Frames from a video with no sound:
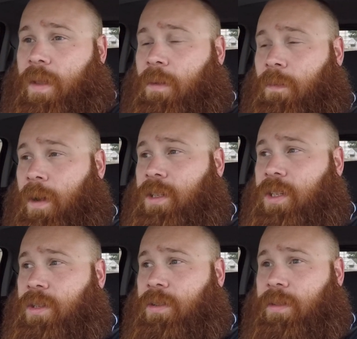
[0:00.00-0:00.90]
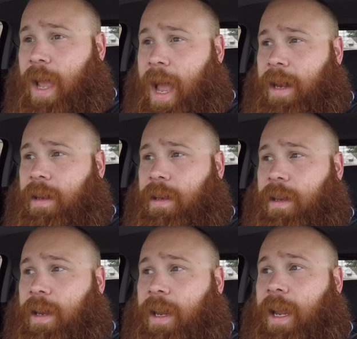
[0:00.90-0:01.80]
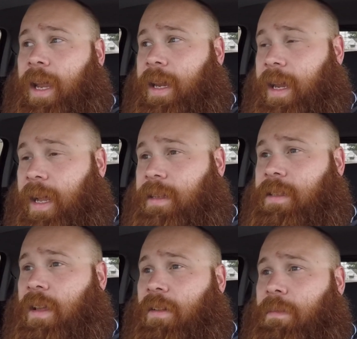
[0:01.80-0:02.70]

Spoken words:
Once you do that, it gets